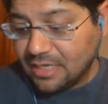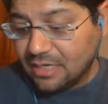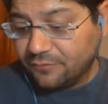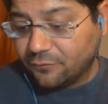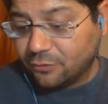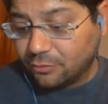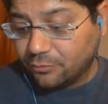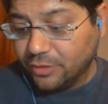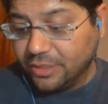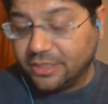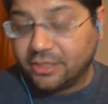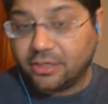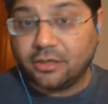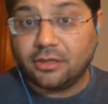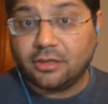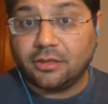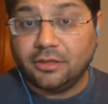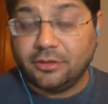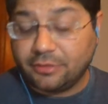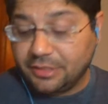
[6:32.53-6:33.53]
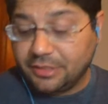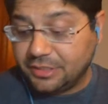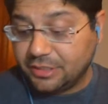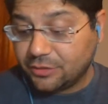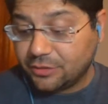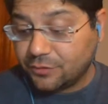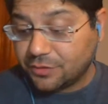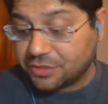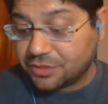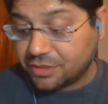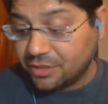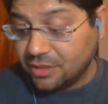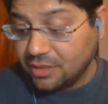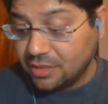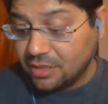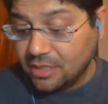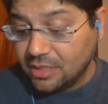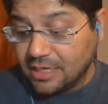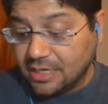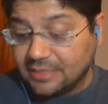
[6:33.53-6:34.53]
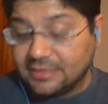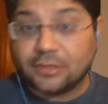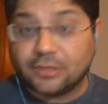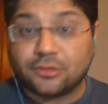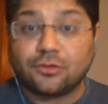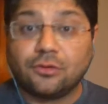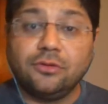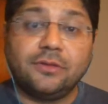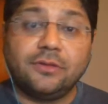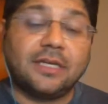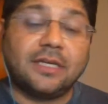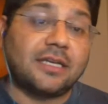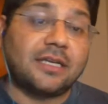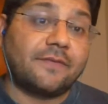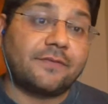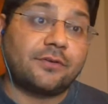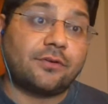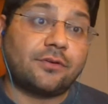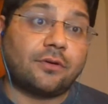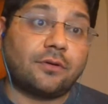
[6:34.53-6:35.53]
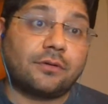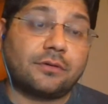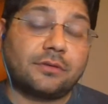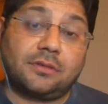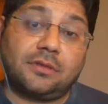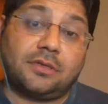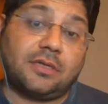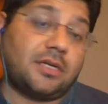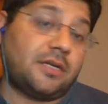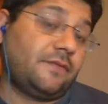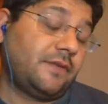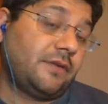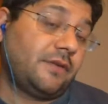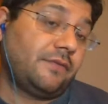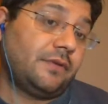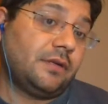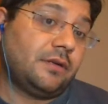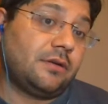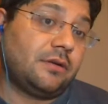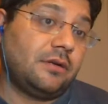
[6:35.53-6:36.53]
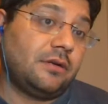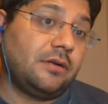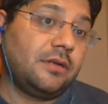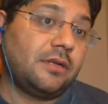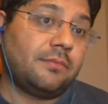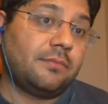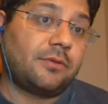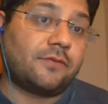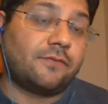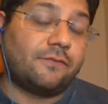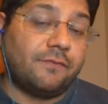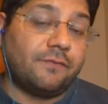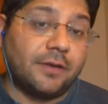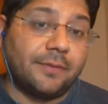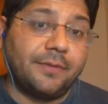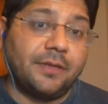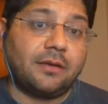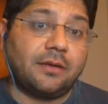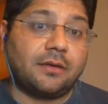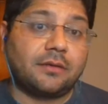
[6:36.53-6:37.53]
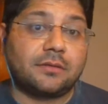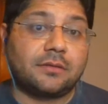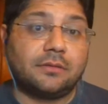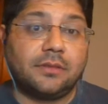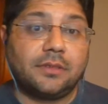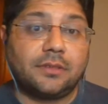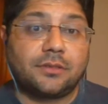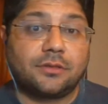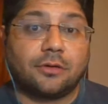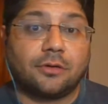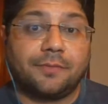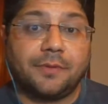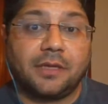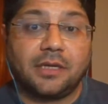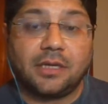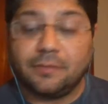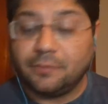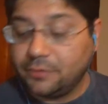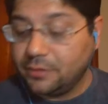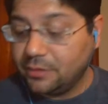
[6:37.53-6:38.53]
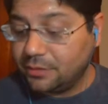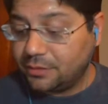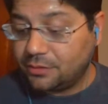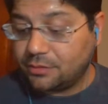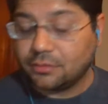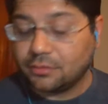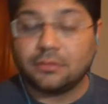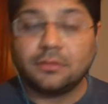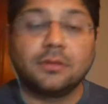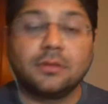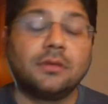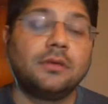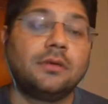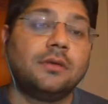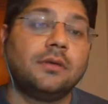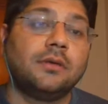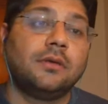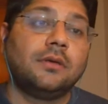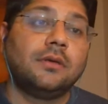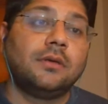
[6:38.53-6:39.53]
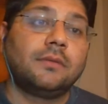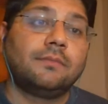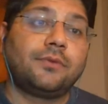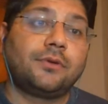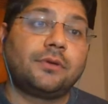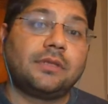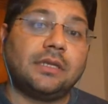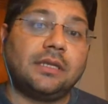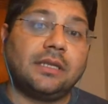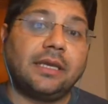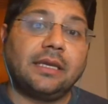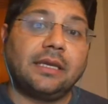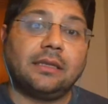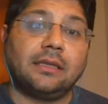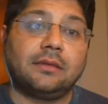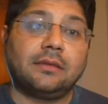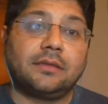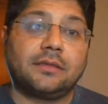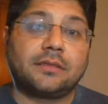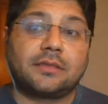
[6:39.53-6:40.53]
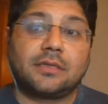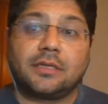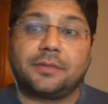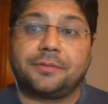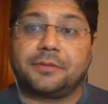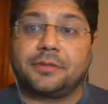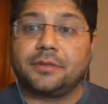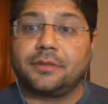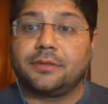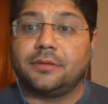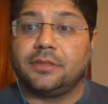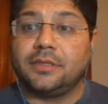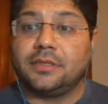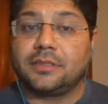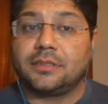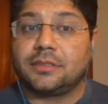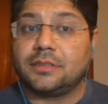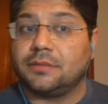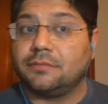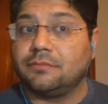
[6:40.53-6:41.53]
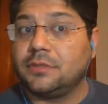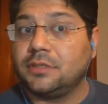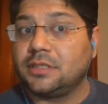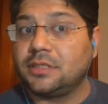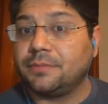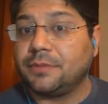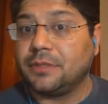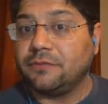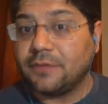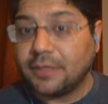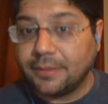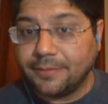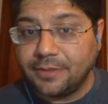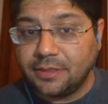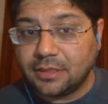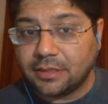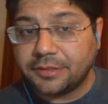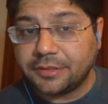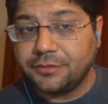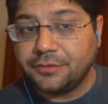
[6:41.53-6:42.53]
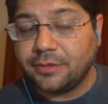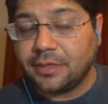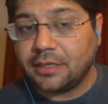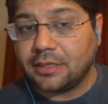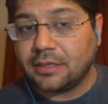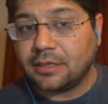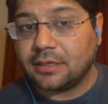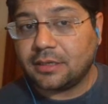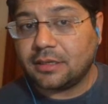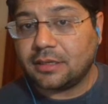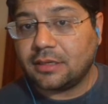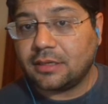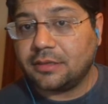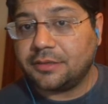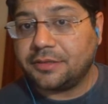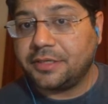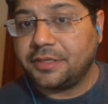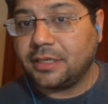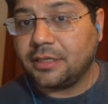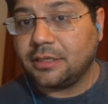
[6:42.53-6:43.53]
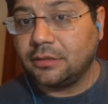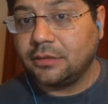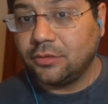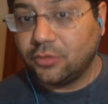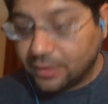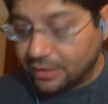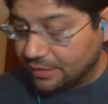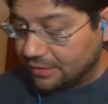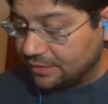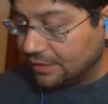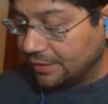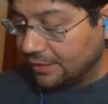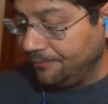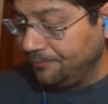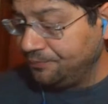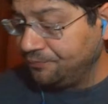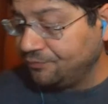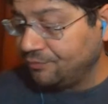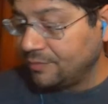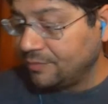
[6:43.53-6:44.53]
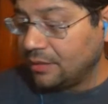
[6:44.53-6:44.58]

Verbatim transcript: and formulating your research question. As I told you that I've talked, I've given a number of webinars on this topic. I'm going to put the link in the description to these multiple webinars. You can take a look at them.